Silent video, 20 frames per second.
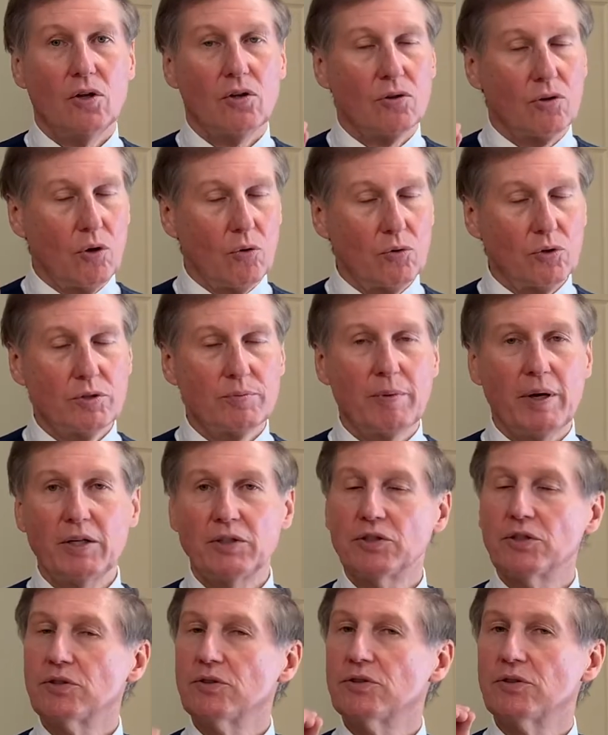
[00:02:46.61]
Those
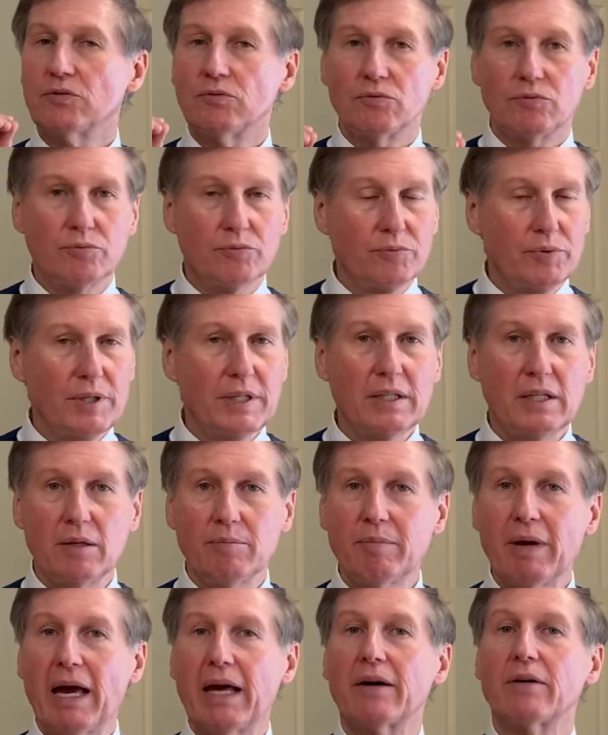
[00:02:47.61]
measures really
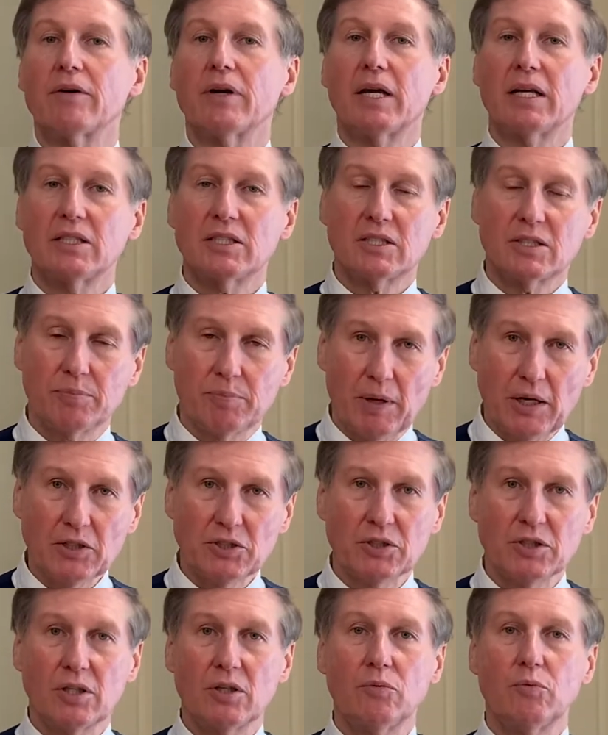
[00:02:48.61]
matter,
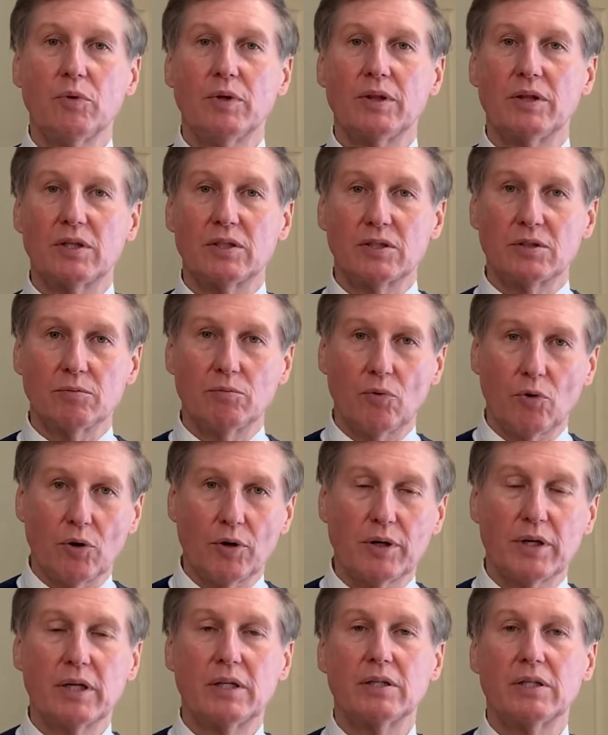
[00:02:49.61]
especially with this more
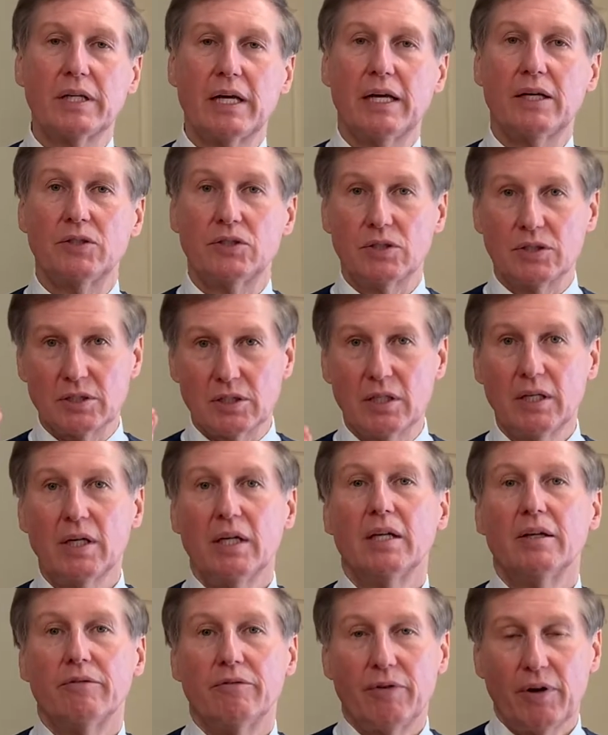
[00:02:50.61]
contagious
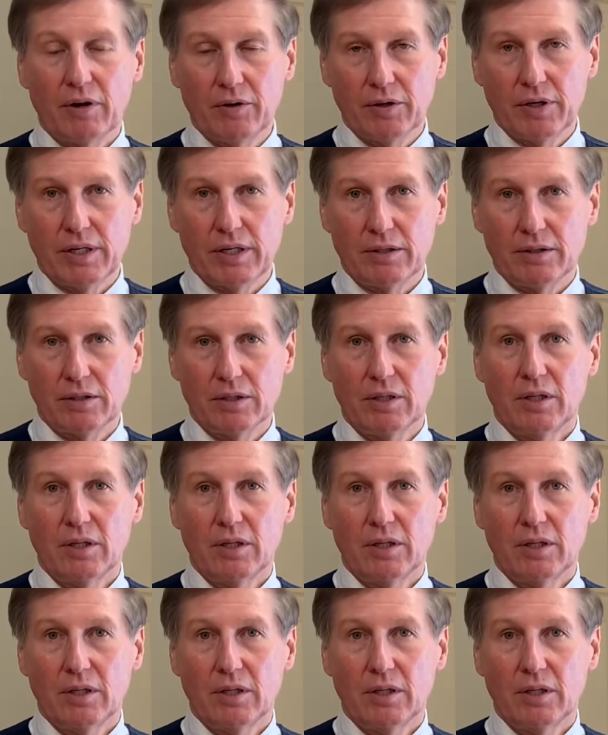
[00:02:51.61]
variant.